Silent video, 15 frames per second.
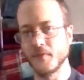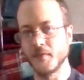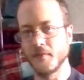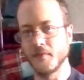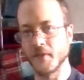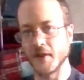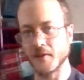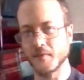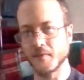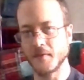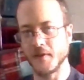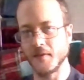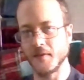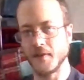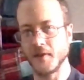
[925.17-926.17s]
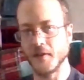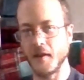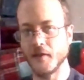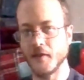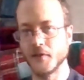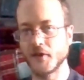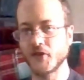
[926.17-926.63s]
Like,
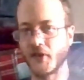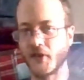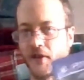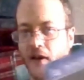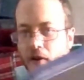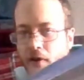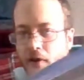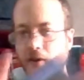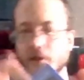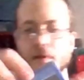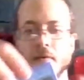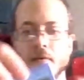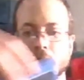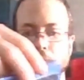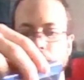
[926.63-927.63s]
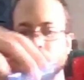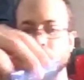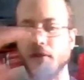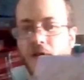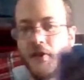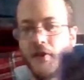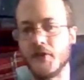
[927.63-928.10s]
it looks Atari. It really
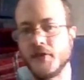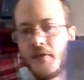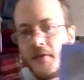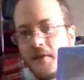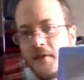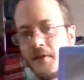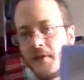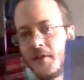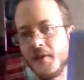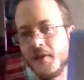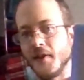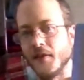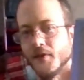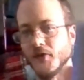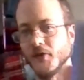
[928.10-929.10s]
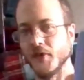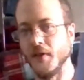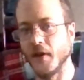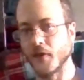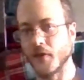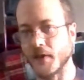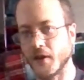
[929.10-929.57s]
does. And there's
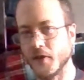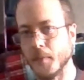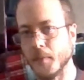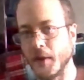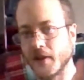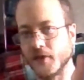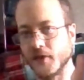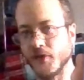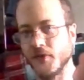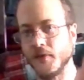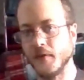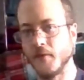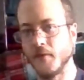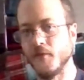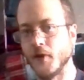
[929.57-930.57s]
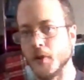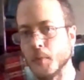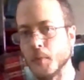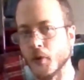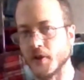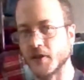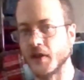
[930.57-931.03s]
nothing on the back. It's a very
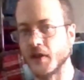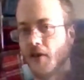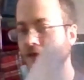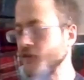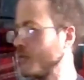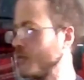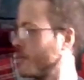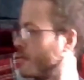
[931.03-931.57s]
boring case.